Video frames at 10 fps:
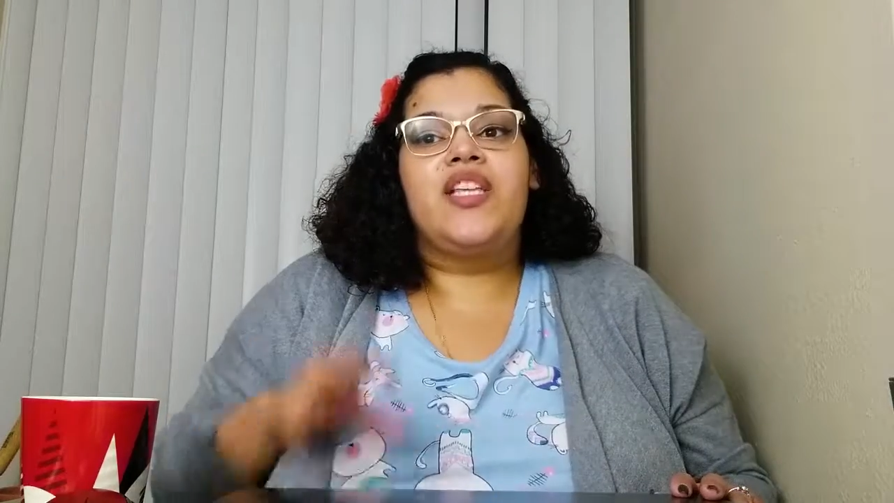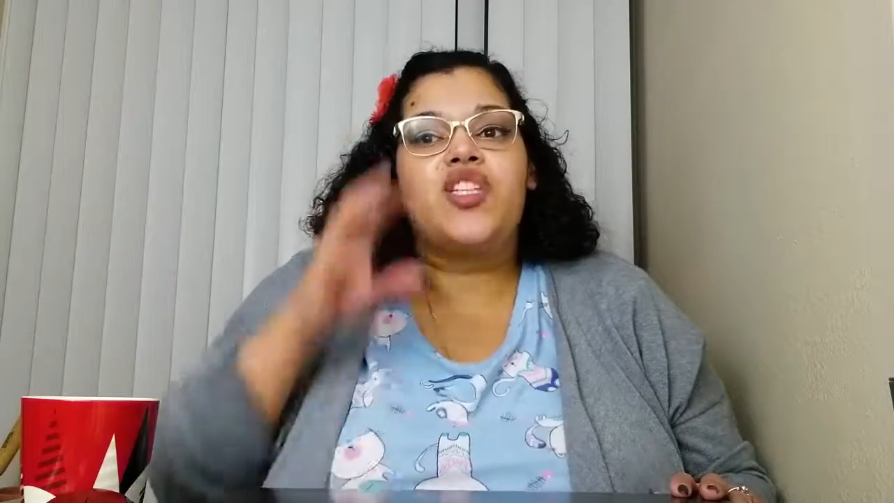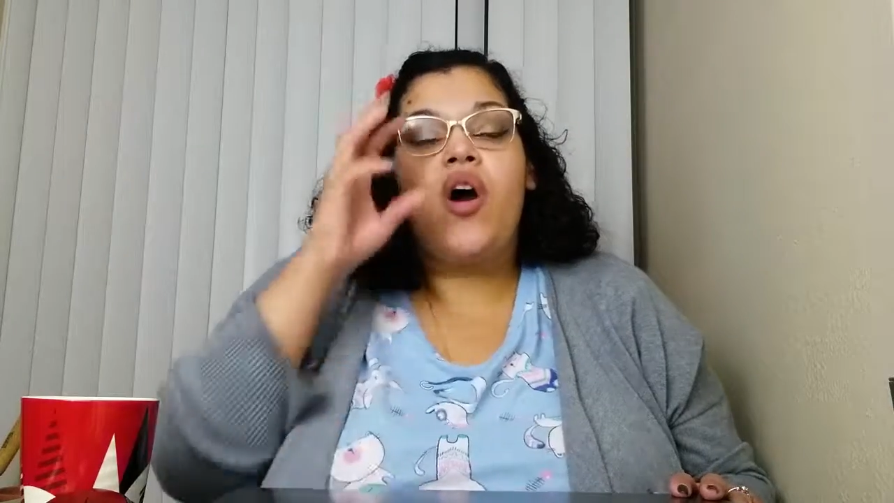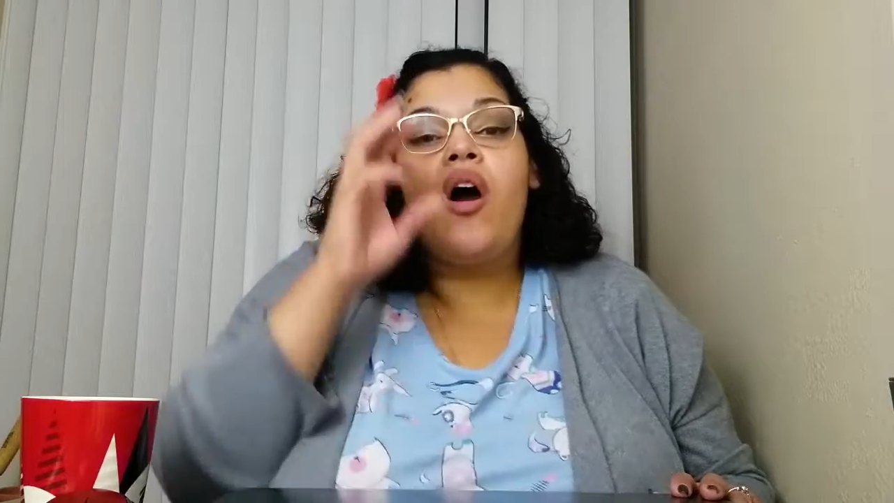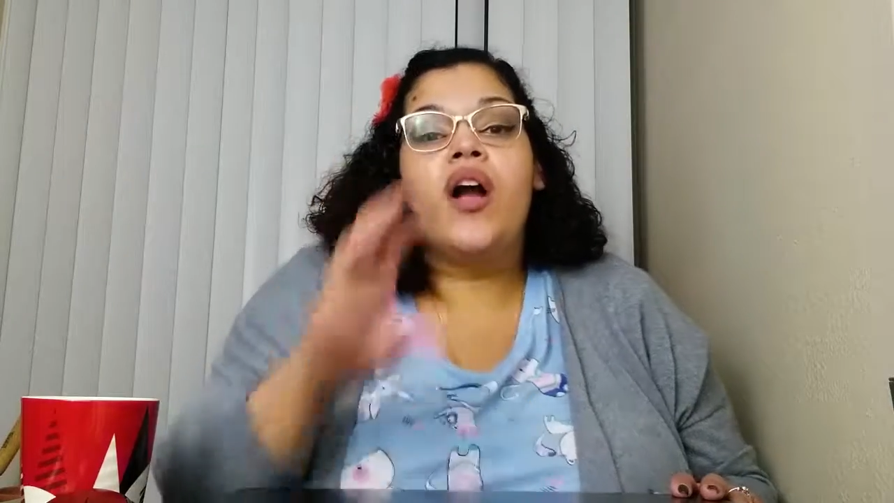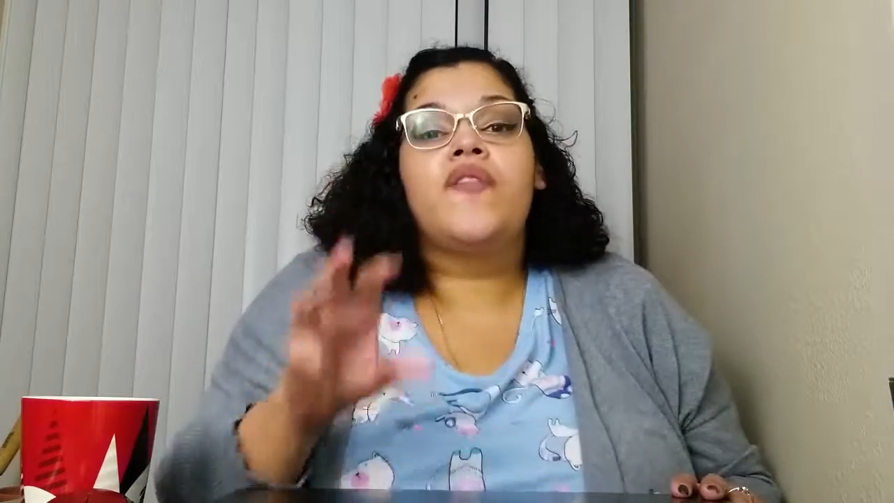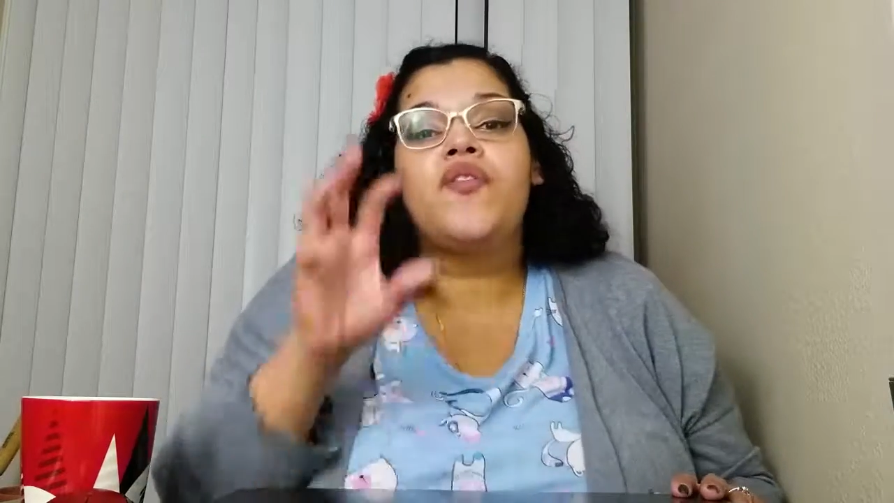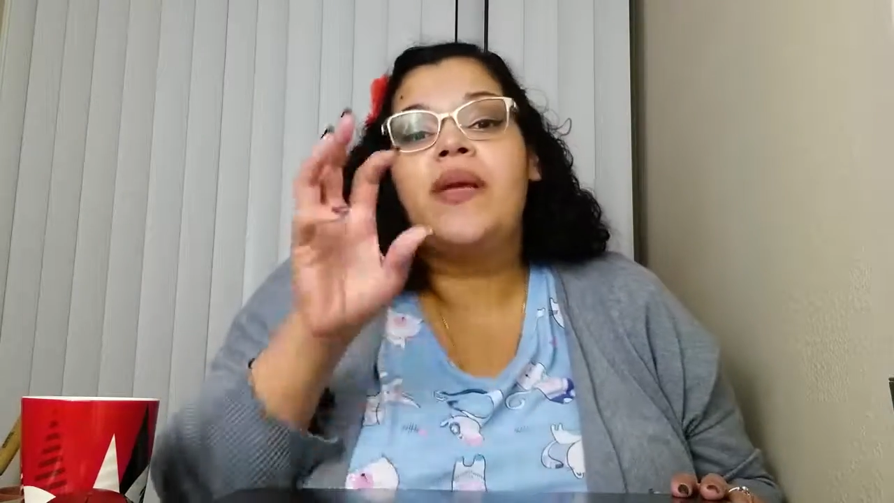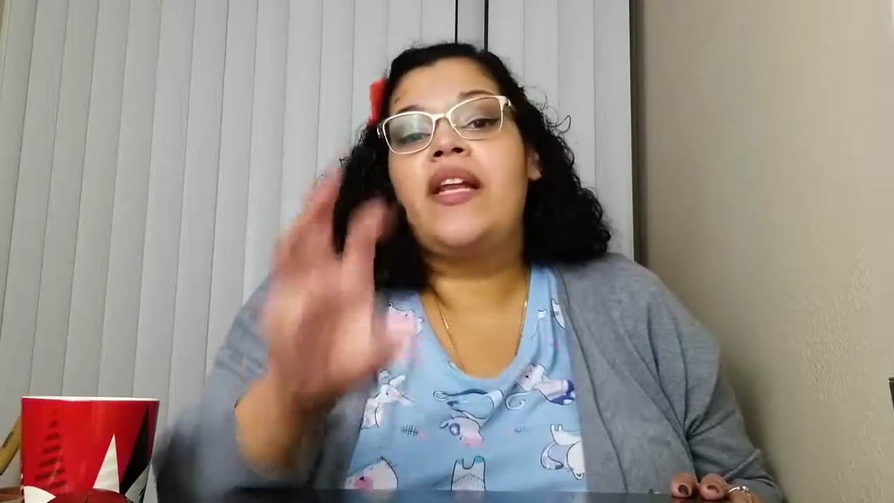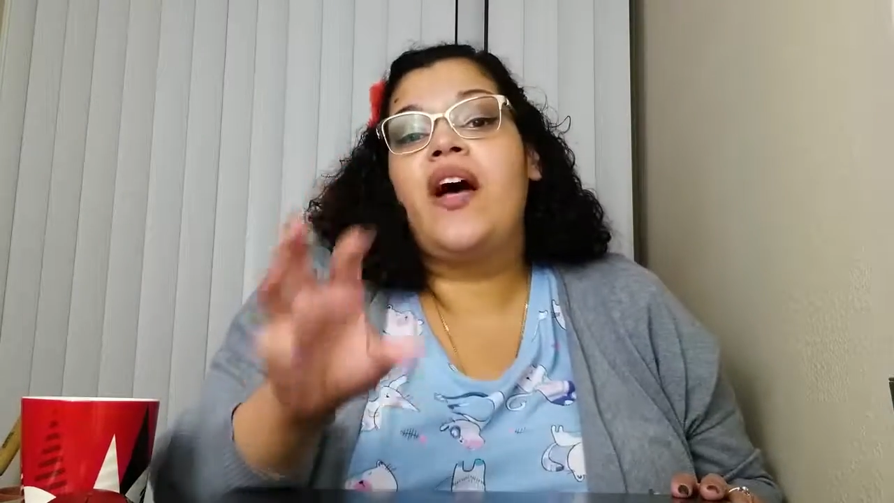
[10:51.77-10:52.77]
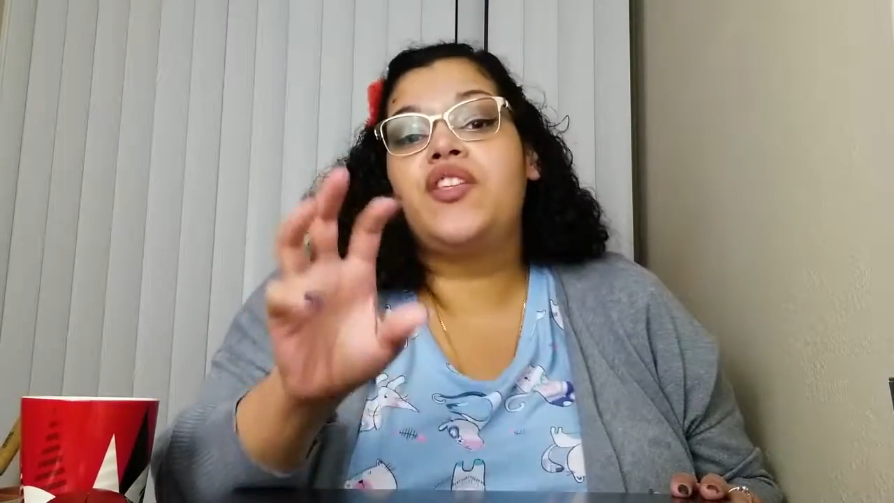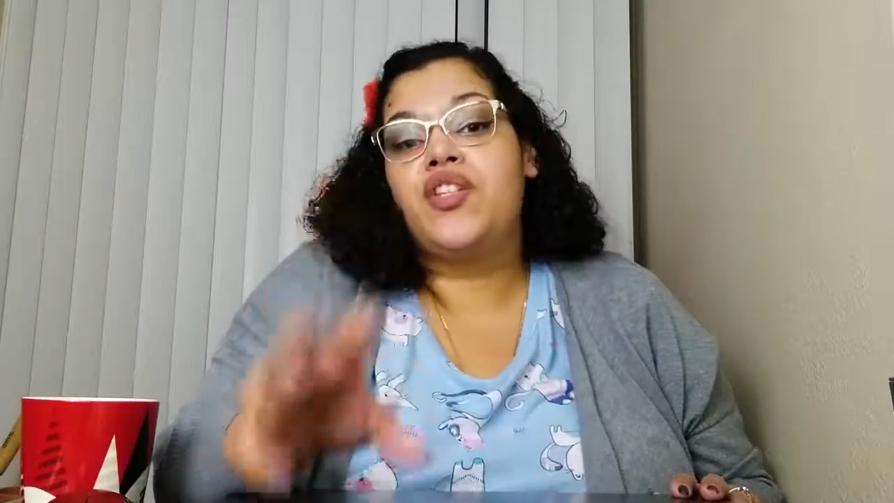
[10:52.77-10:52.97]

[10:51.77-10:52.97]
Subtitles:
hard for me not to